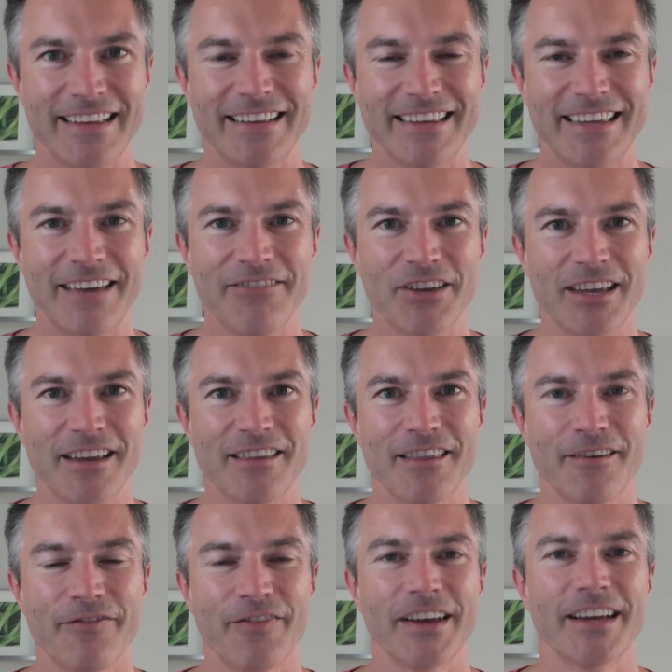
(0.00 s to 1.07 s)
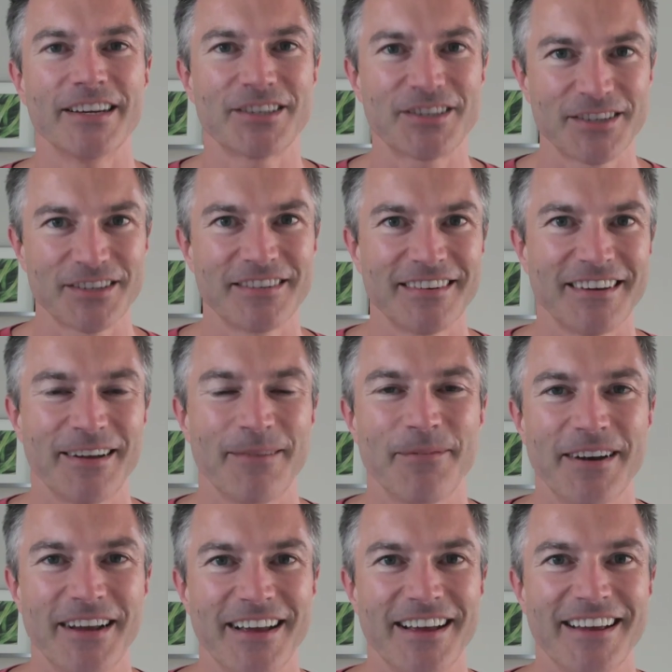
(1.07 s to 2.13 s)
giving you the fish, I'm
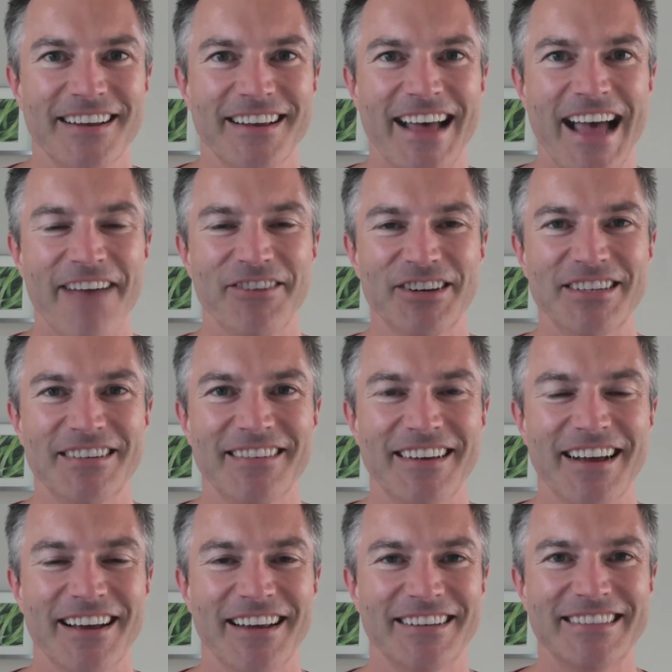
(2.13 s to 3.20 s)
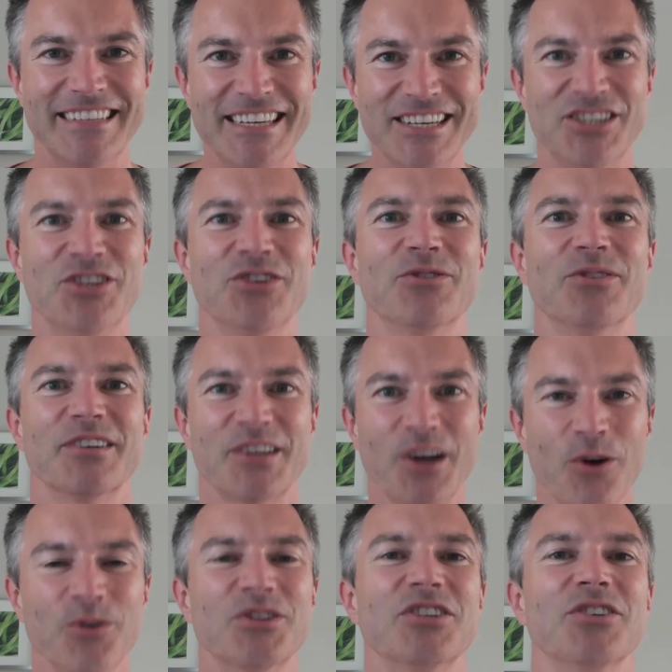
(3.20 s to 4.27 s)
going to have you teach you and
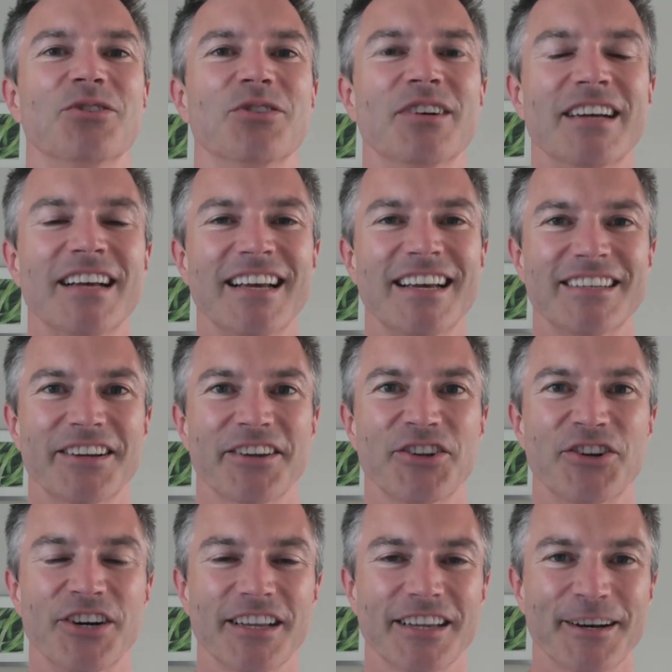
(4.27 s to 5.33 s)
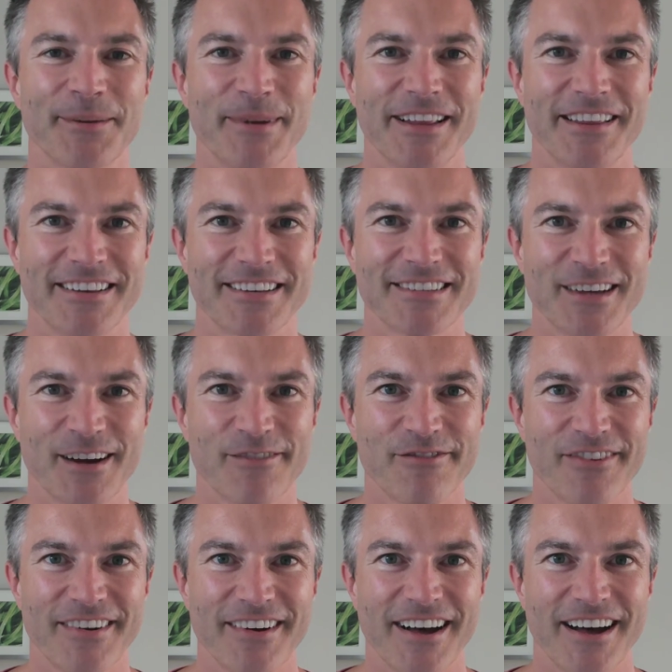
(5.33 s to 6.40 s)
coach you to learn a little bit of this stuff
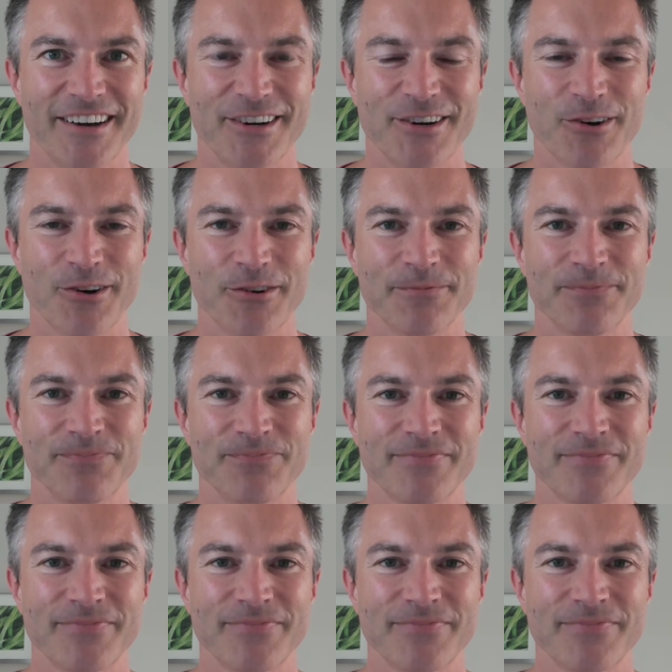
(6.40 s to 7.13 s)
on your own.